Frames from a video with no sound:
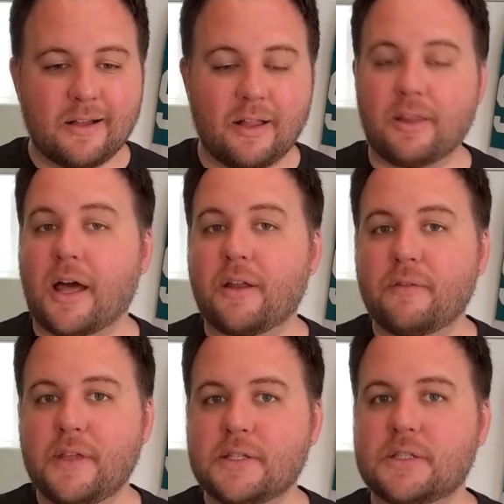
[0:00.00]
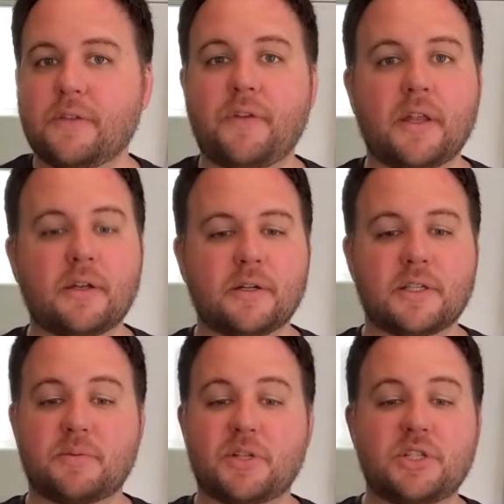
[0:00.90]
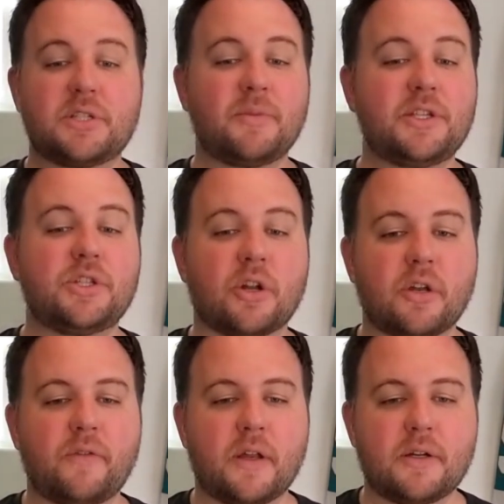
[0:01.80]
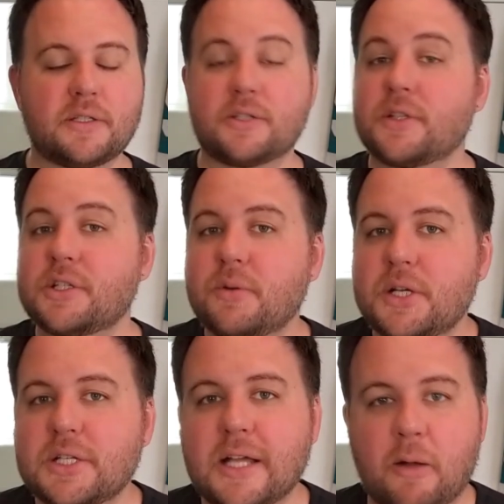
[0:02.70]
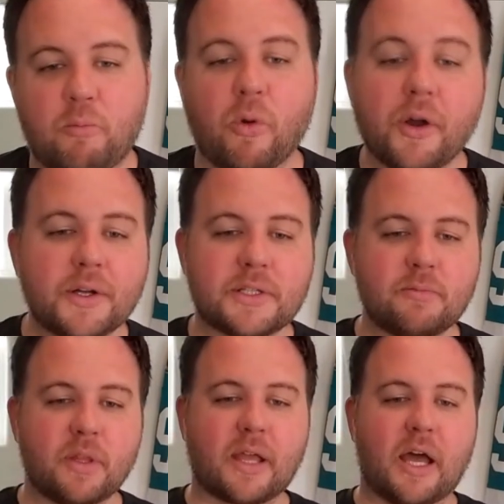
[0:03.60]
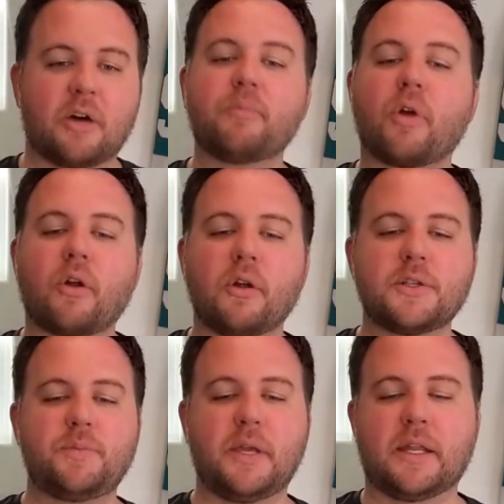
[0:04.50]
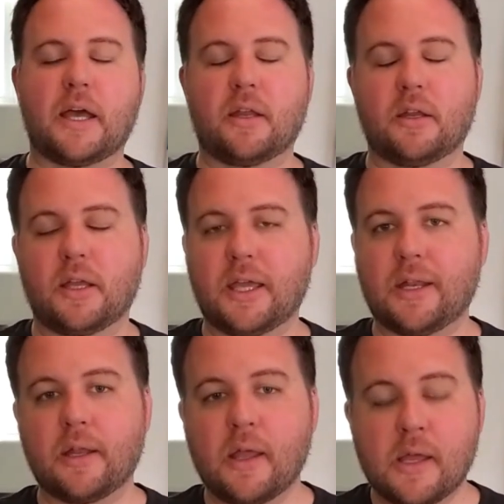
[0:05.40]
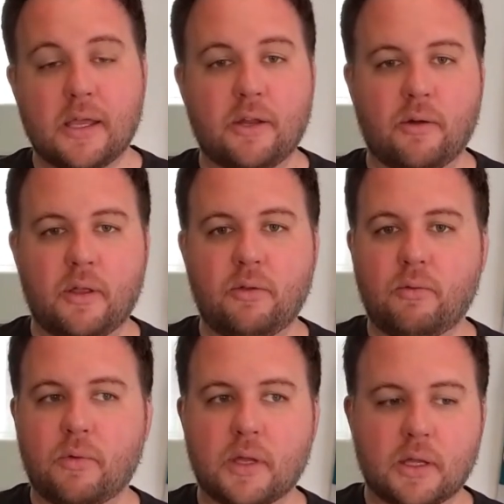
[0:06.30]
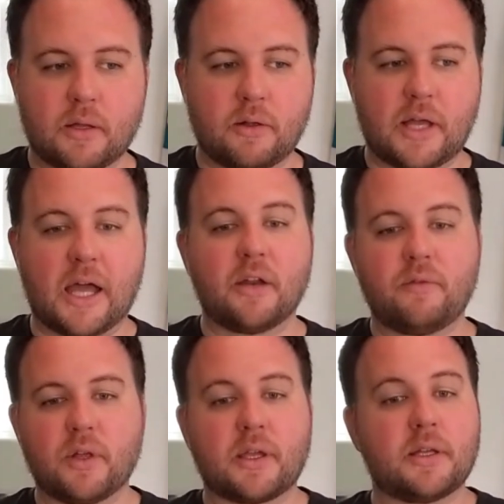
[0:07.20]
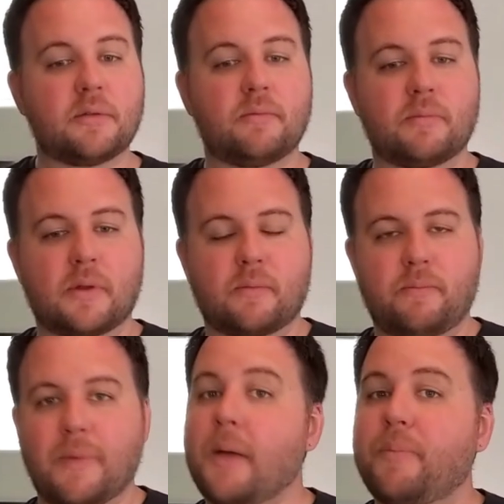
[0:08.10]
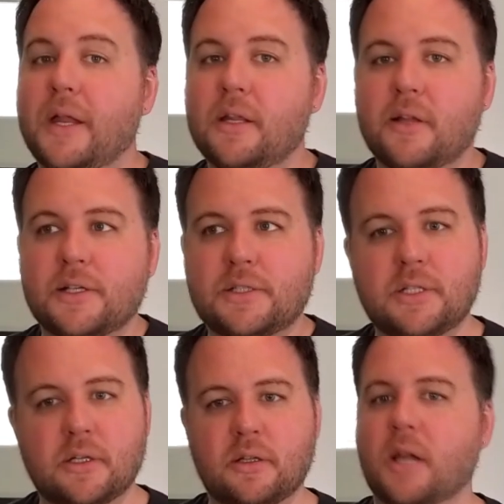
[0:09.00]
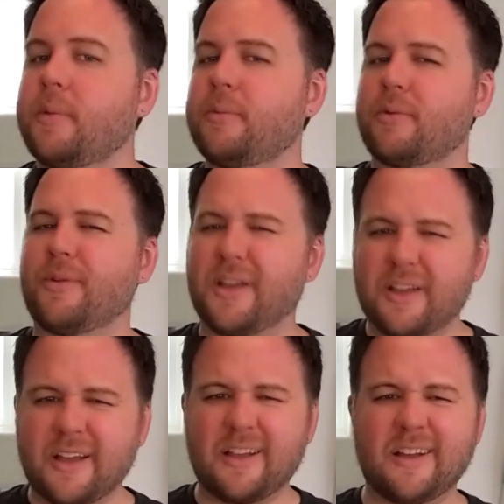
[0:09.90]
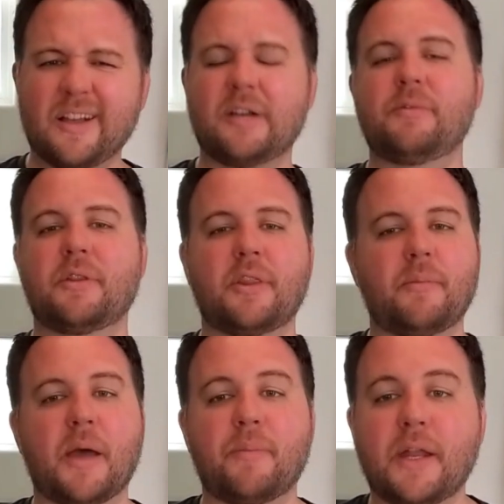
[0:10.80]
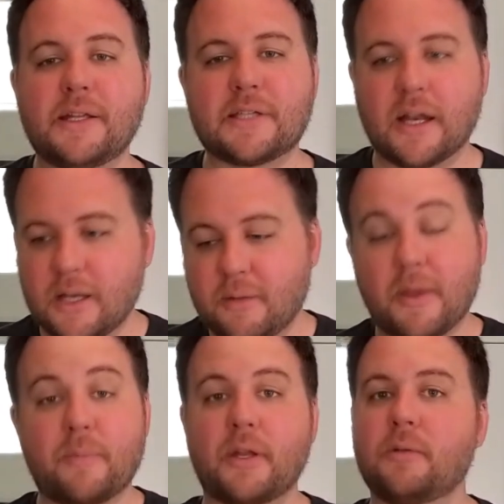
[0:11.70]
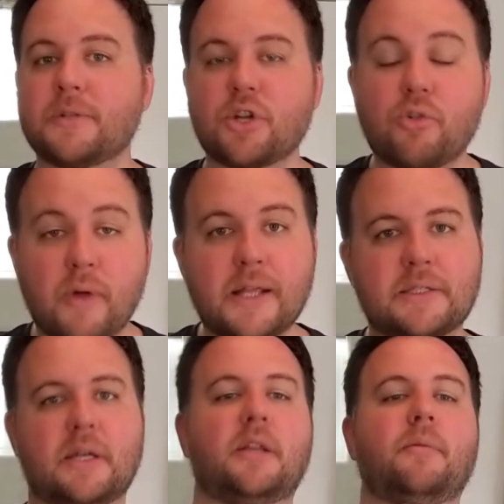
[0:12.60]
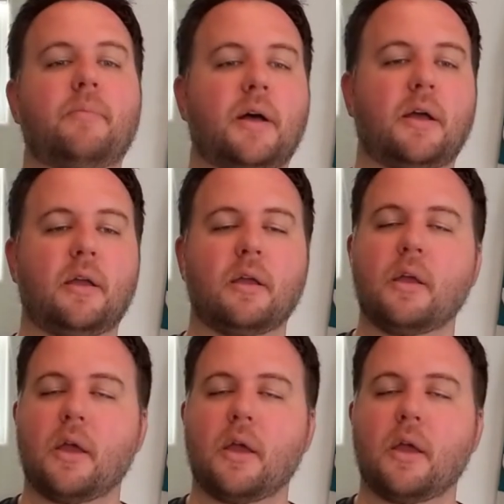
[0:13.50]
a lot of these defenders, especially some of these young defenders, their situation got worse with Kyle Burroughs being added again. You know, you kind of look at Matt Benning last year. A lot of people were like, with the Matt Benning signing. And Matt Benning was a great signing by